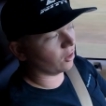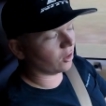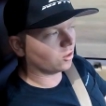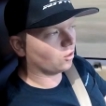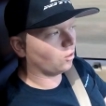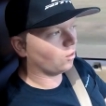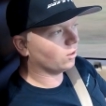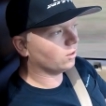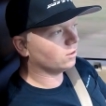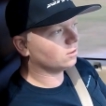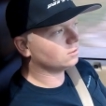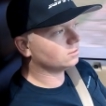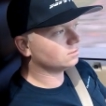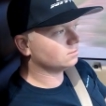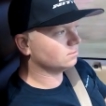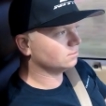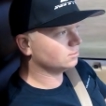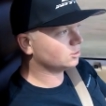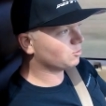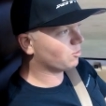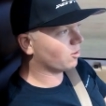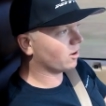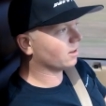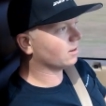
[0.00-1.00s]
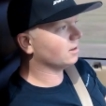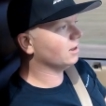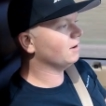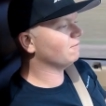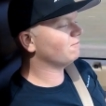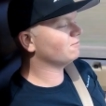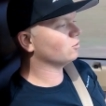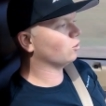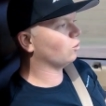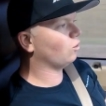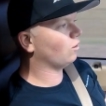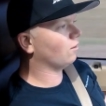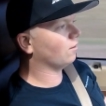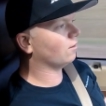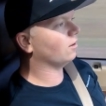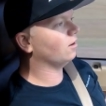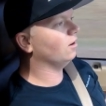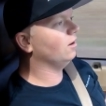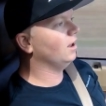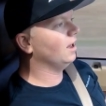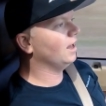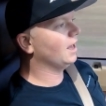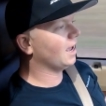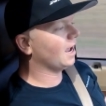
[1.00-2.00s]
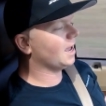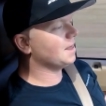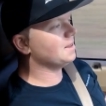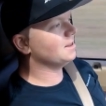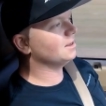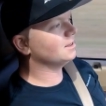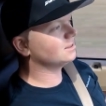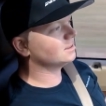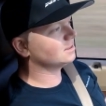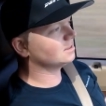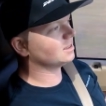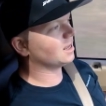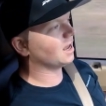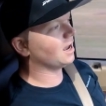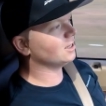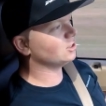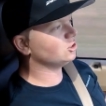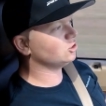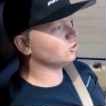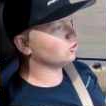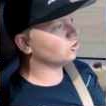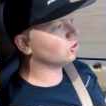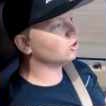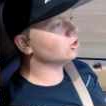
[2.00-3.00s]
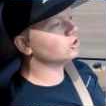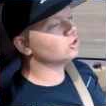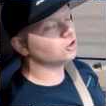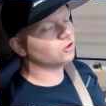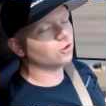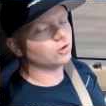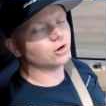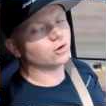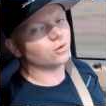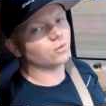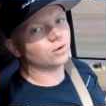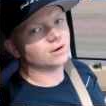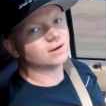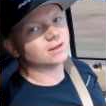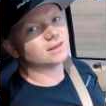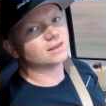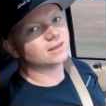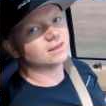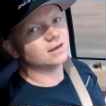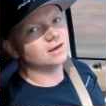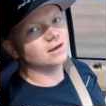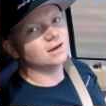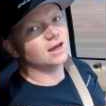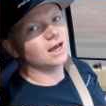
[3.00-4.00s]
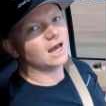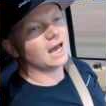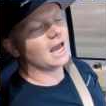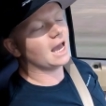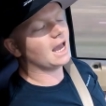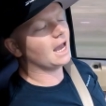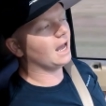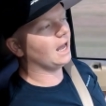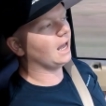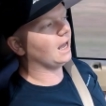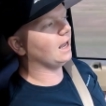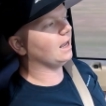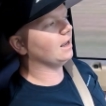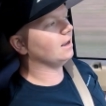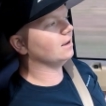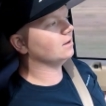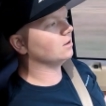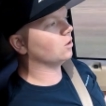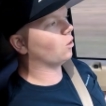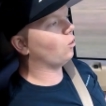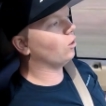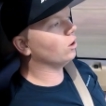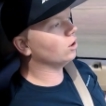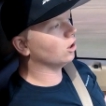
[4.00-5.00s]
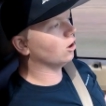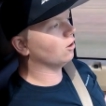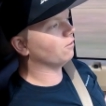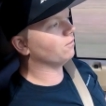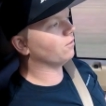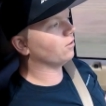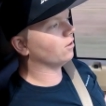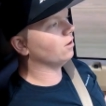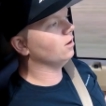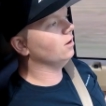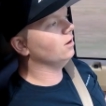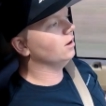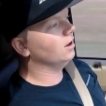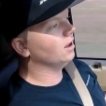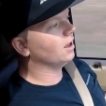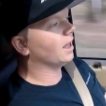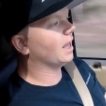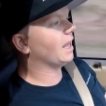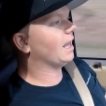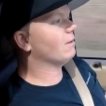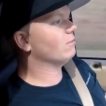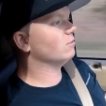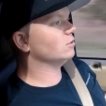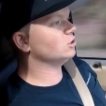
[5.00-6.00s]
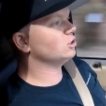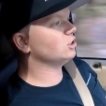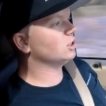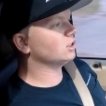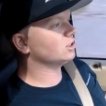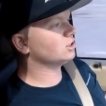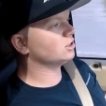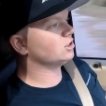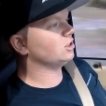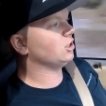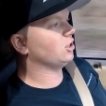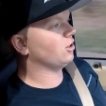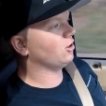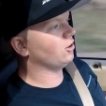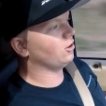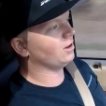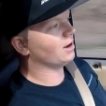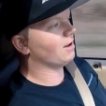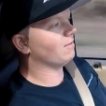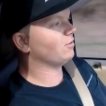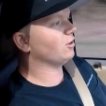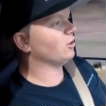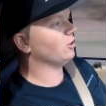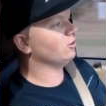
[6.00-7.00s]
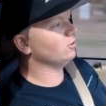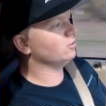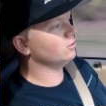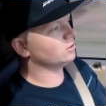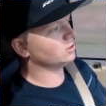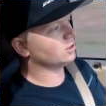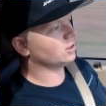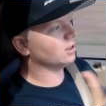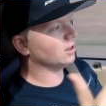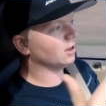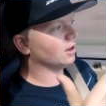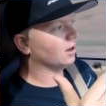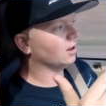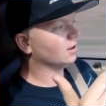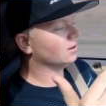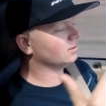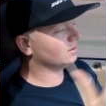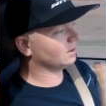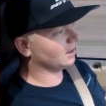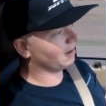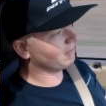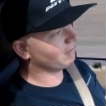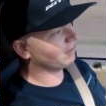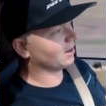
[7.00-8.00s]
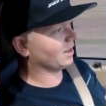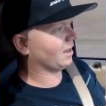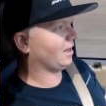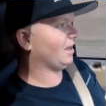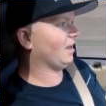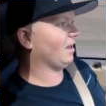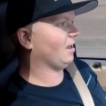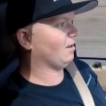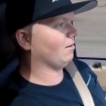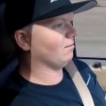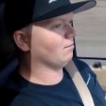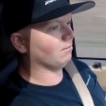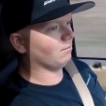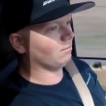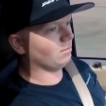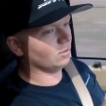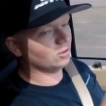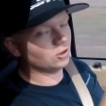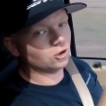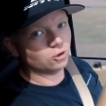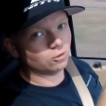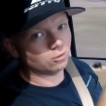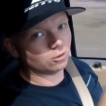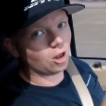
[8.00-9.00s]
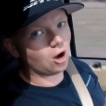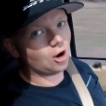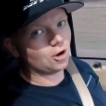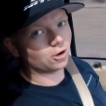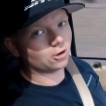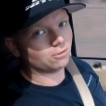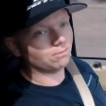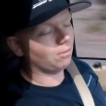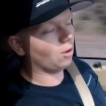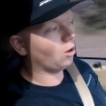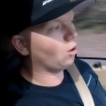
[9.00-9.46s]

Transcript: for a coil spring lift, or in this case, you could do it with a coilover. It would just, you know, you'd have to use the leveling kit, new longer